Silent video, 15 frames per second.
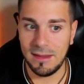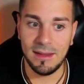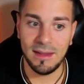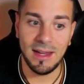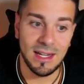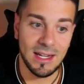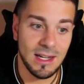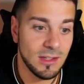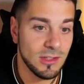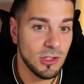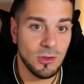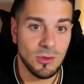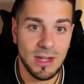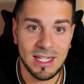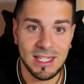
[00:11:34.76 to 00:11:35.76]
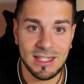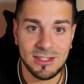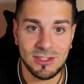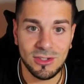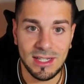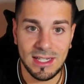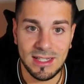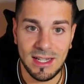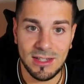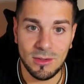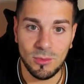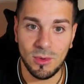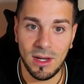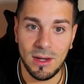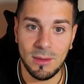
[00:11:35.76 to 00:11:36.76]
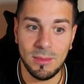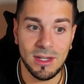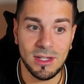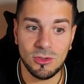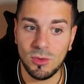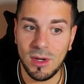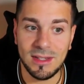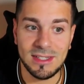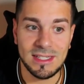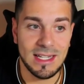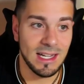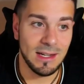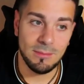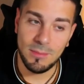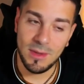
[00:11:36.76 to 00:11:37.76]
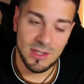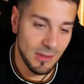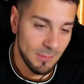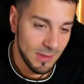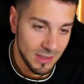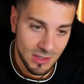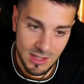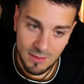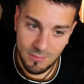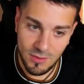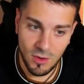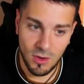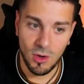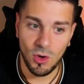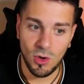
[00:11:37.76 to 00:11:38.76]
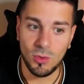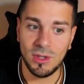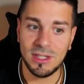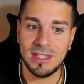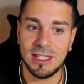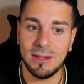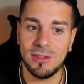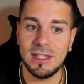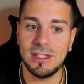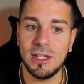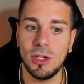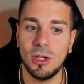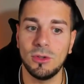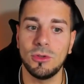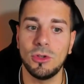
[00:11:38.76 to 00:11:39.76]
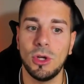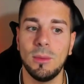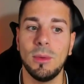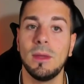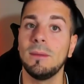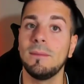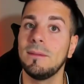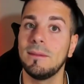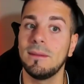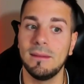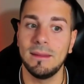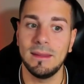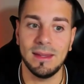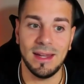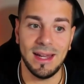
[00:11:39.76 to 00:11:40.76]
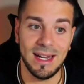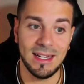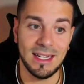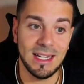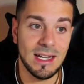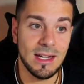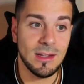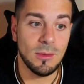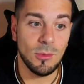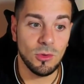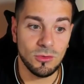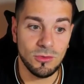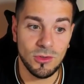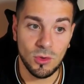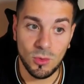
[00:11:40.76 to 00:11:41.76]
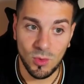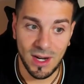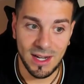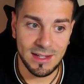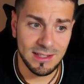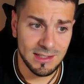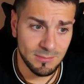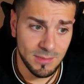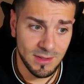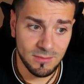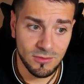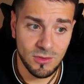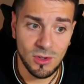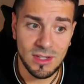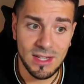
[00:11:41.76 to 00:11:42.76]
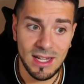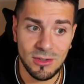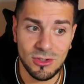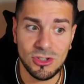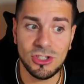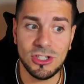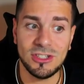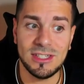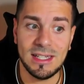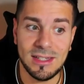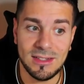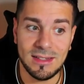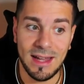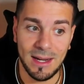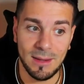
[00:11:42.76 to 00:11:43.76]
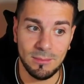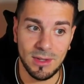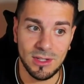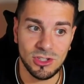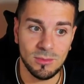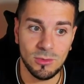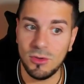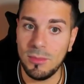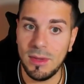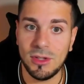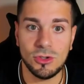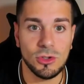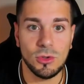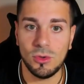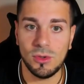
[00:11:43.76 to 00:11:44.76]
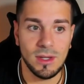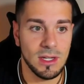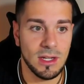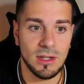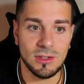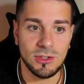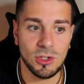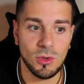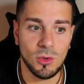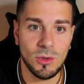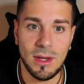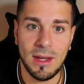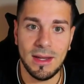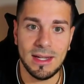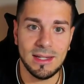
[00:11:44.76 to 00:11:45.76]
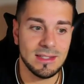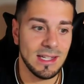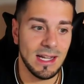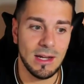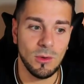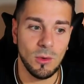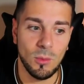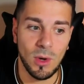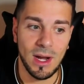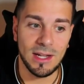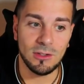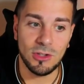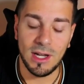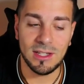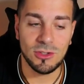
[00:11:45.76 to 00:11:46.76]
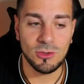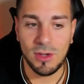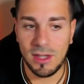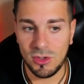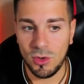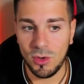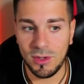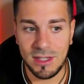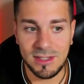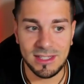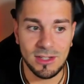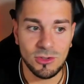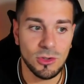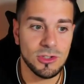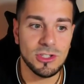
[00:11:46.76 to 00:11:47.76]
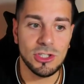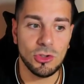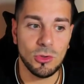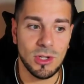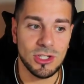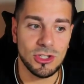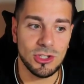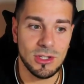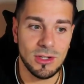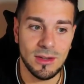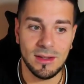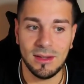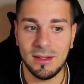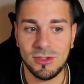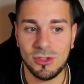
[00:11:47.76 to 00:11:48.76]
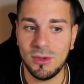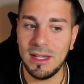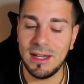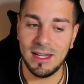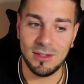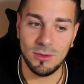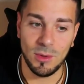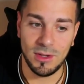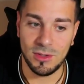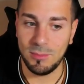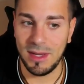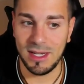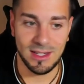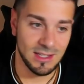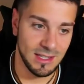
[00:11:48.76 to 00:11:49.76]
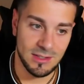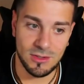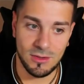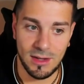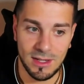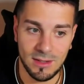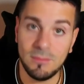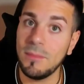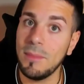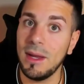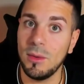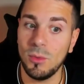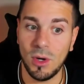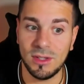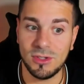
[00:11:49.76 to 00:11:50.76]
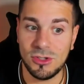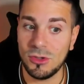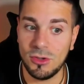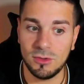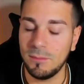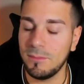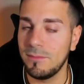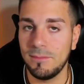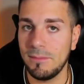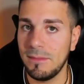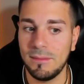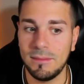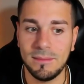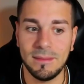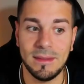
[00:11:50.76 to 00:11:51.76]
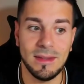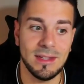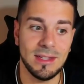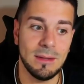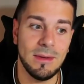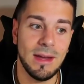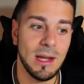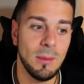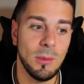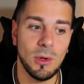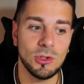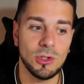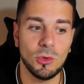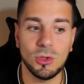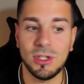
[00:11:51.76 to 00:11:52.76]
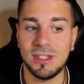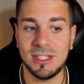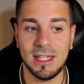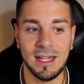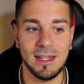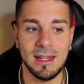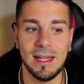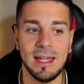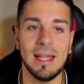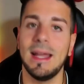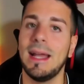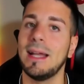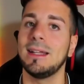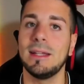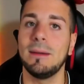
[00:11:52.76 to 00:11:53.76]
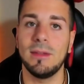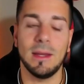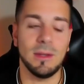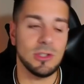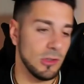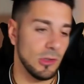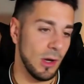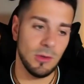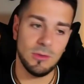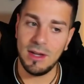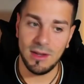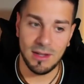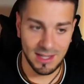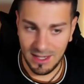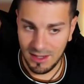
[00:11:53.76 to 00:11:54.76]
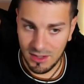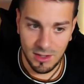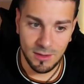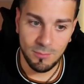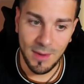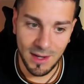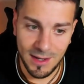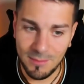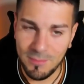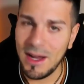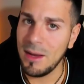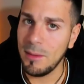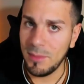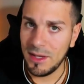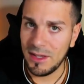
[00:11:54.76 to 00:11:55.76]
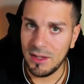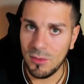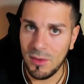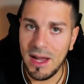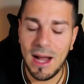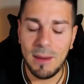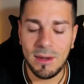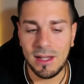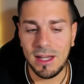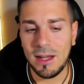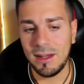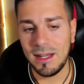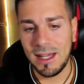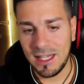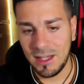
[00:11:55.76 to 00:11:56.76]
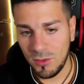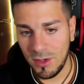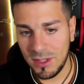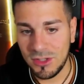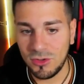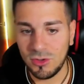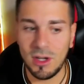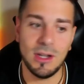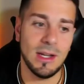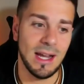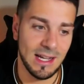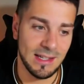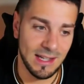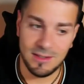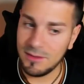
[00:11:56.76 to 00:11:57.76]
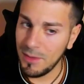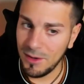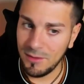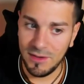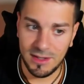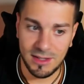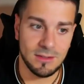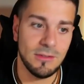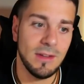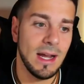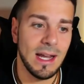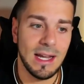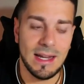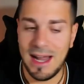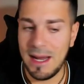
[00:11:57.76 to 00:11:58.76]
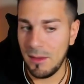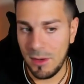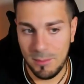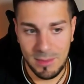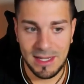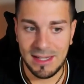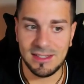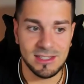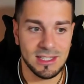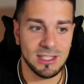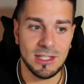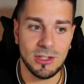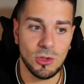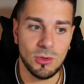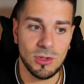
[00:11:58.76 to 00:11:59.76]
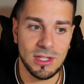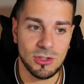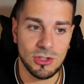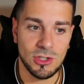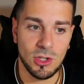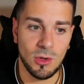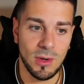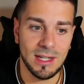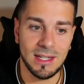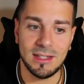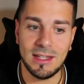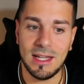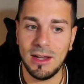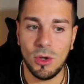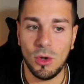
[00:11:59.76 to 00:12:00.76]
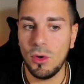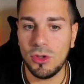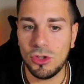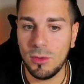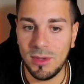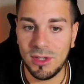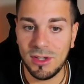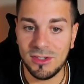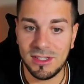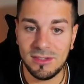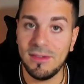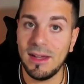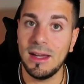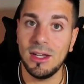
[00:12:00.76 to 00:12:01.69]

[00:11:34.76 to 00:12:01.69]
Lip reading: Here too, e3 doesn't work, because once again, bishop to g4 always gives us a lot of trouble. And here the move for white is b4, knight to g6, and bishop to b2. So let's say white tries to ignore the central situation, so he doesn't want to play e3, but wants to develop on the queen side. It's a very strong variation, but in my opinion, we have another equally strong line that's perfectly fine, and we basically don't need to know anything, also because it's very